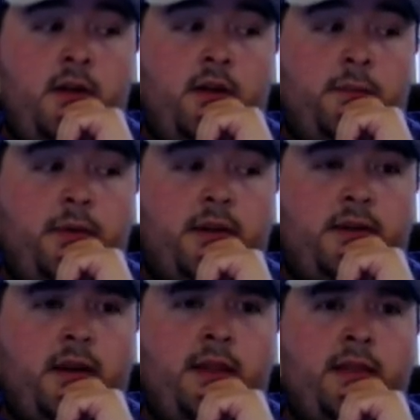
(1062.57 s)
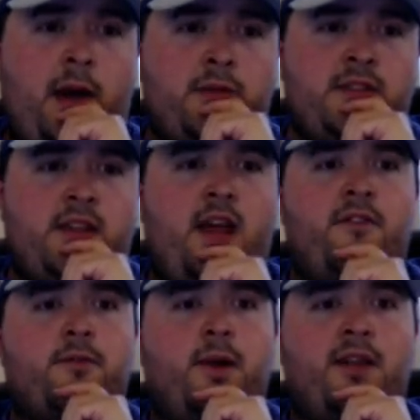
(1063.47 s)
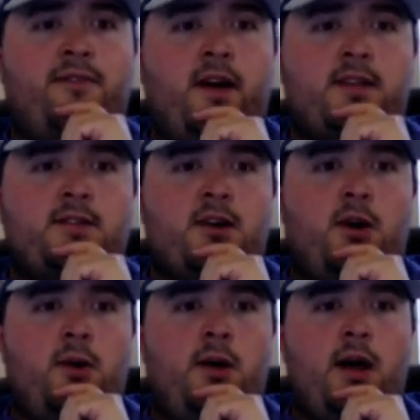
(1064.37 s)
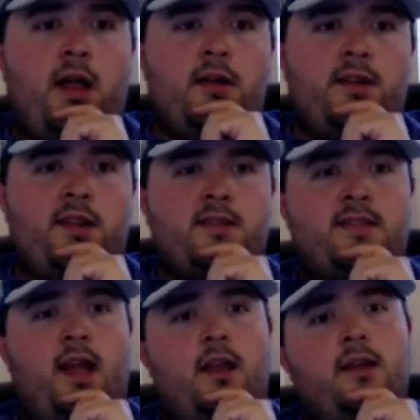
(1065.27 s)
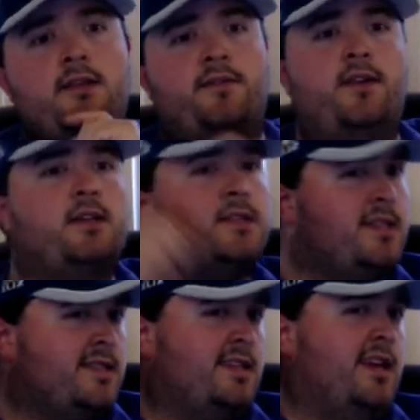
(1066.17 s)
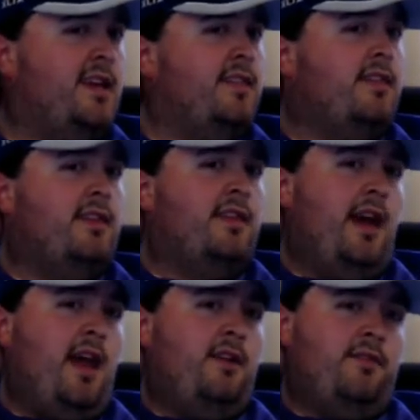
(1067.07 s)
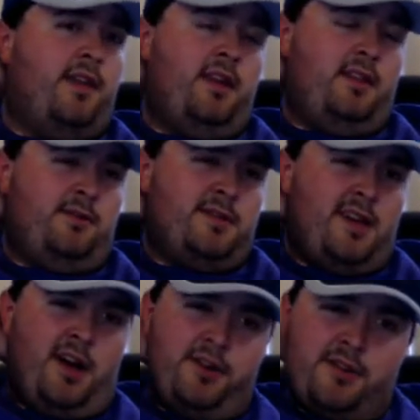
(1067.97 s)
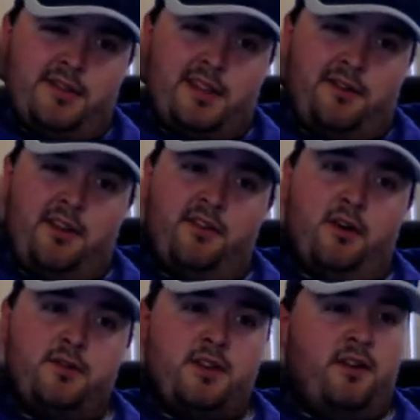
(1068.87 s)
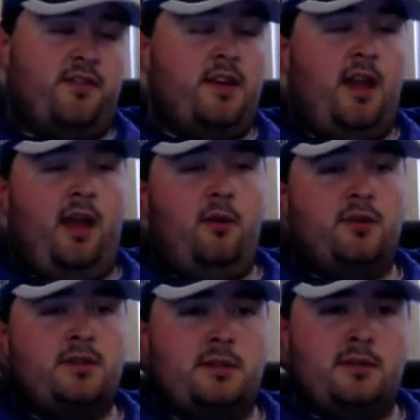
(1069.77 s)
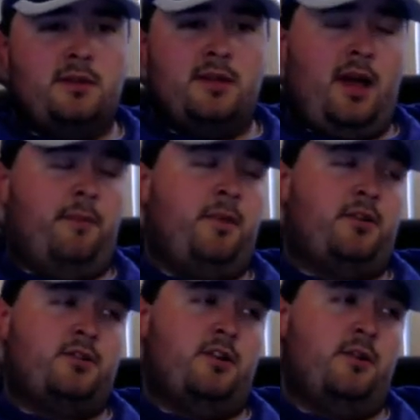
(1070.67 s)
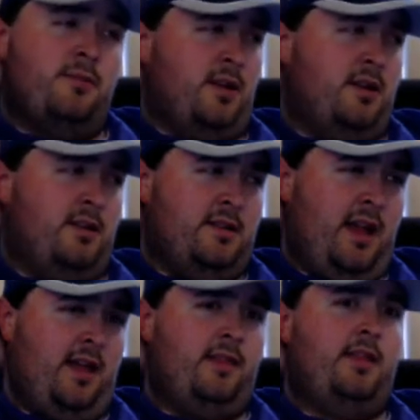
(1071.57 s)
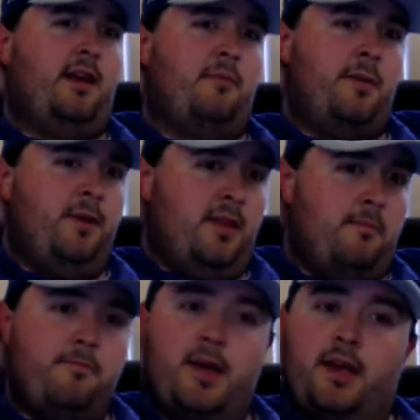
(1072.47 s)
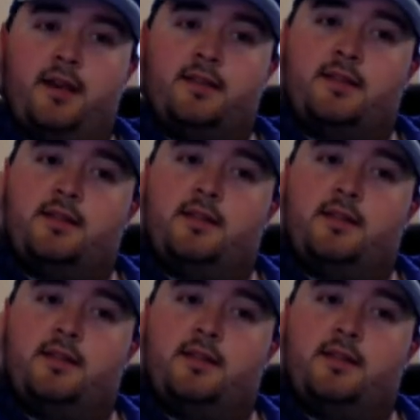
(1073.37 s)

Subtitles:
But that was the day for Buddy Fight. So I looked at the standings. I finished 16th out of, I think there was 170 folks there for the day, which I'm not sure, but I think that might be the biggest